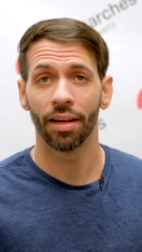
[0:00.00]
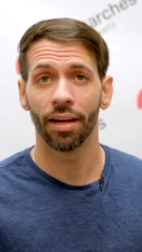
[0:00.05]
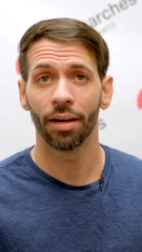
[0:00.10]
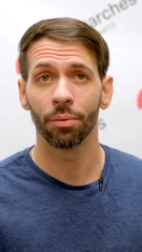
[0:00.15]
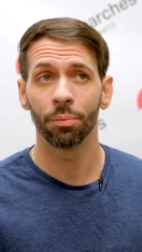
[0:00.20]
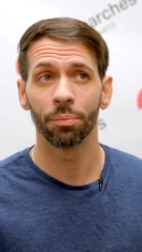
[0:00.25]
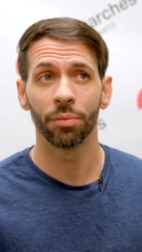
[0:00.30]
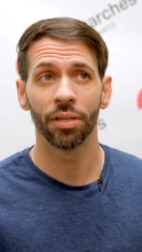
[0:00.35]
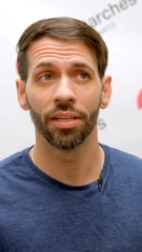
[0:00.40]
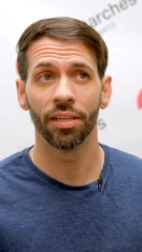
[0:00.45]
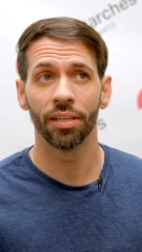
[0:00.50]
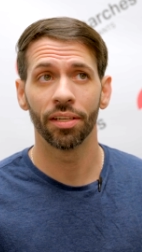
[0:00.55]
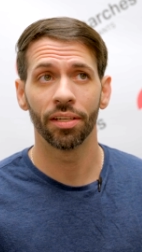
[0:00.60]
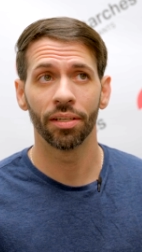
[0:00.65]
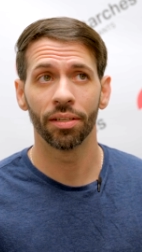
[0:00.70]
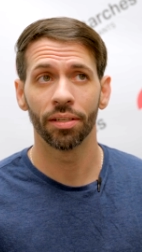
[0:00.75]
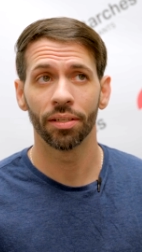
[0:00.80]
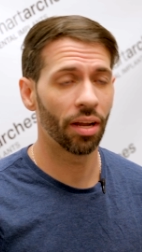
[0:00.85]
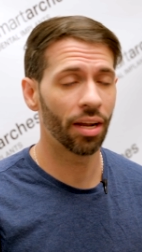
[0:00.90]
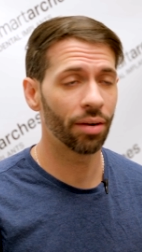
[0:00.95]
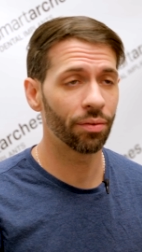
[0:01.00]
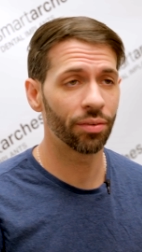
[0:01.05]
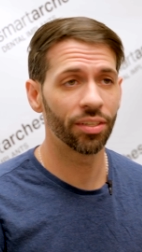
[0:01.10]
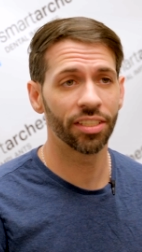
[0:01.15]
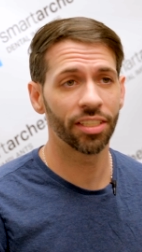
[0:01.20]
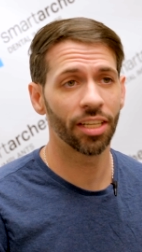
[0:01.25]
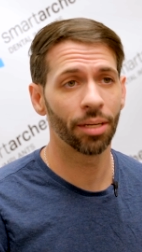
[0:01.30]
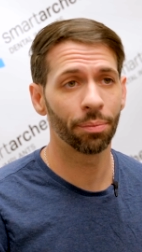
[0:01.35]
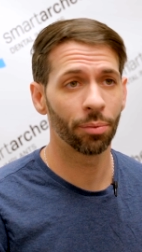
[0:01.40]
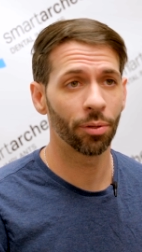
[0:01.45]
help me
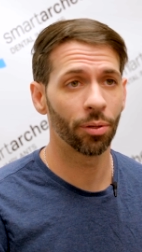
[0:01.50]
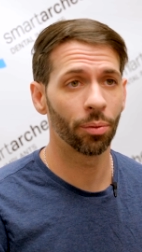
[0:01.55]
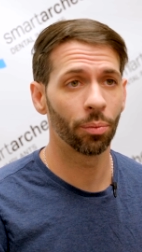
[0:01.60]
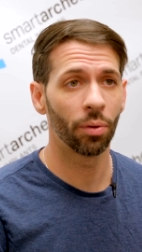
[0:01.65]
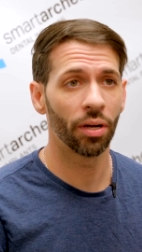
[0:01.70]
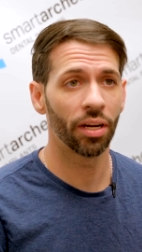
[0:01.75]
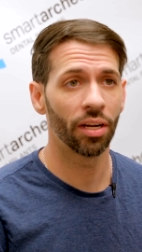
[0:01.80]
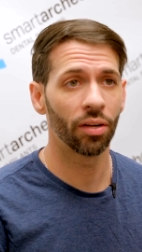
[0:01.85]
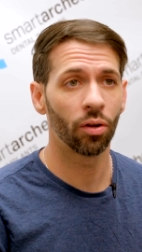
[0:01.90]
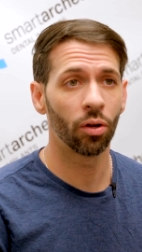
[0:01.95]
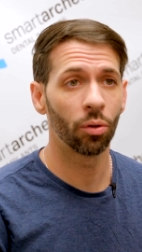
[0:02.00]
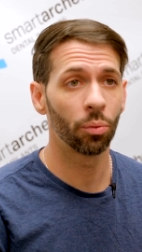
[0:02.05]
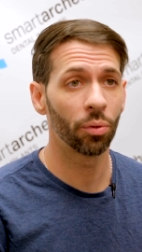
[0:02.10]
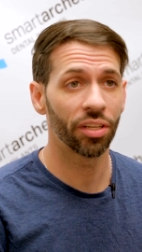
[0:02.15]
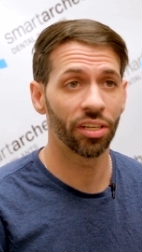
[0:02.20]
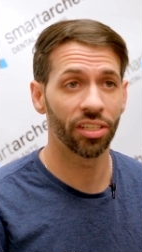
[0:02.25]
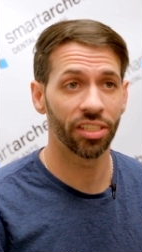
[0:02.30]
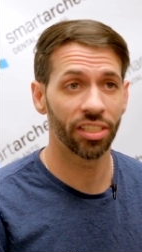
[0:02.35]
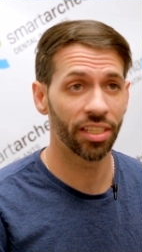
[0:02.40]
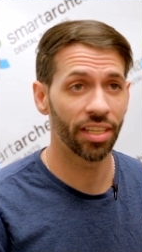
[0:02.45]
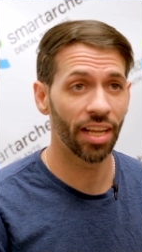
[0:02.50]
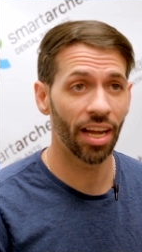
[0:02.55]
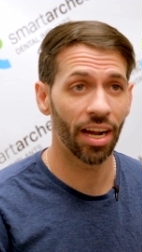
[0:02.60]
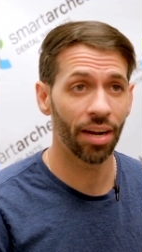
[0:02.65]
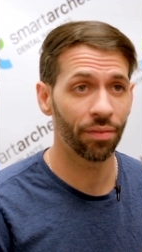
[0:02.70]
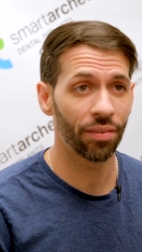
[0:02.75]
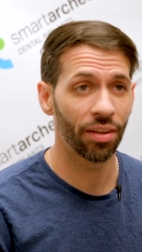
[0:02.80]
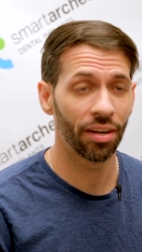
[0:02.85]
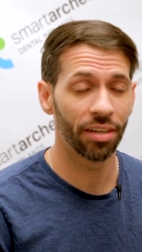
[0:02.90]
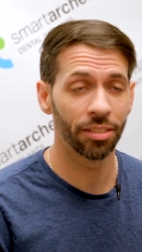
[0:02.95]
every step of the way, along with their
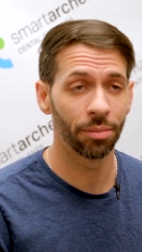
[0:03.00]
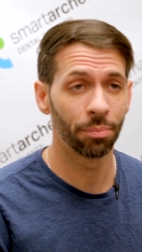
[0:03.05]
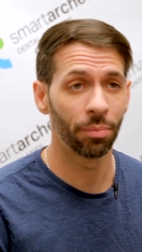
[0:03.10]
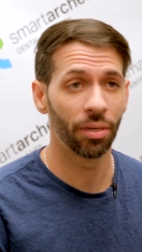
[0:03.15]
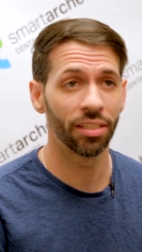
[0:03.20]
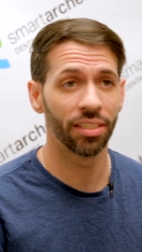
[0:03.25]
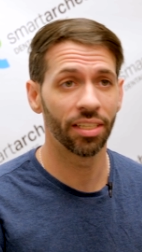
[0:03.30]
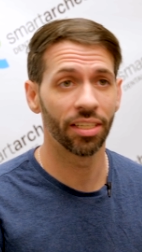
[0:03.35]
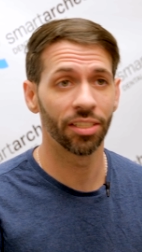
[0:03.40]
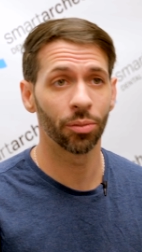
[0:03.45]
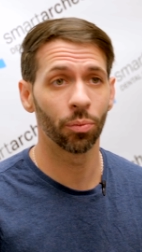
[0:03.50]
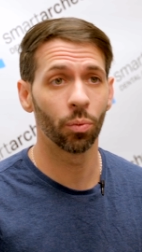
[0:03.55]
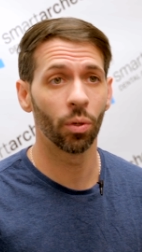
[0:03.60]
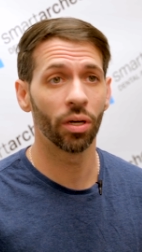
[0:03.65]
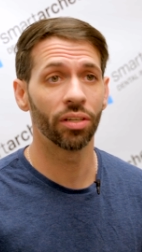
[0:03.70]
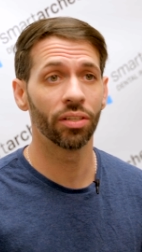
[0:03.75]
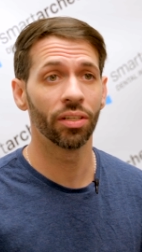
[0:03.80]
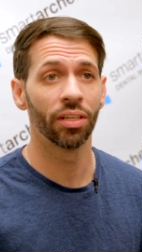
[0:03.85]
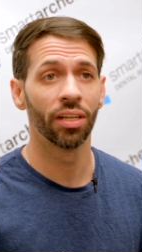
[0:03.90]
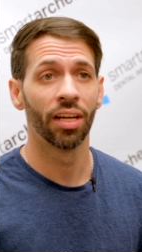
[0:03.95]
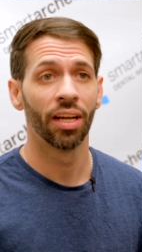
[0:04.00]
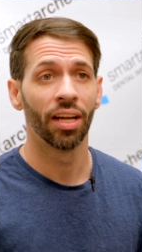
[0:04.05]
staff that is amazing as well.